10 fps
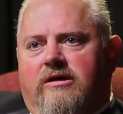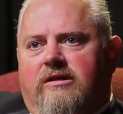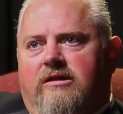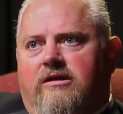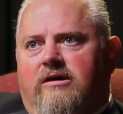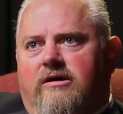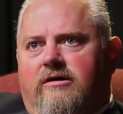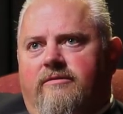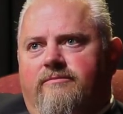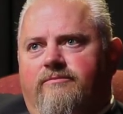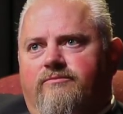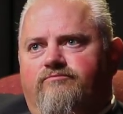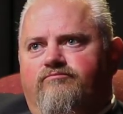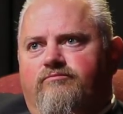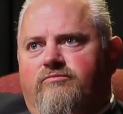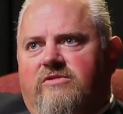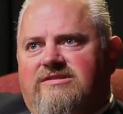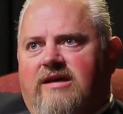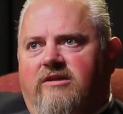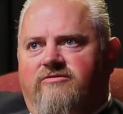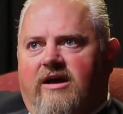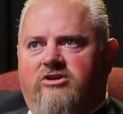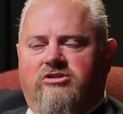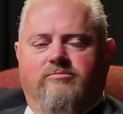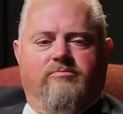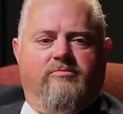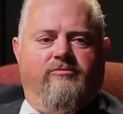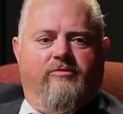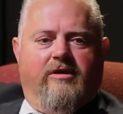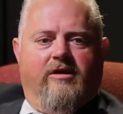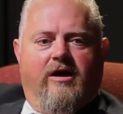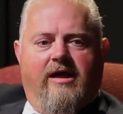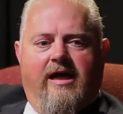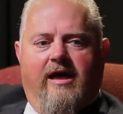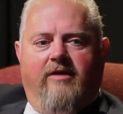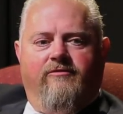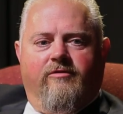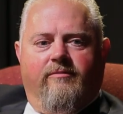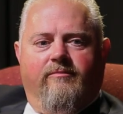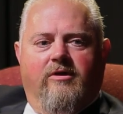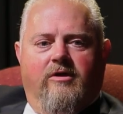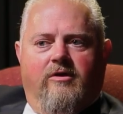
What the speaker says: The satisfaction that I had from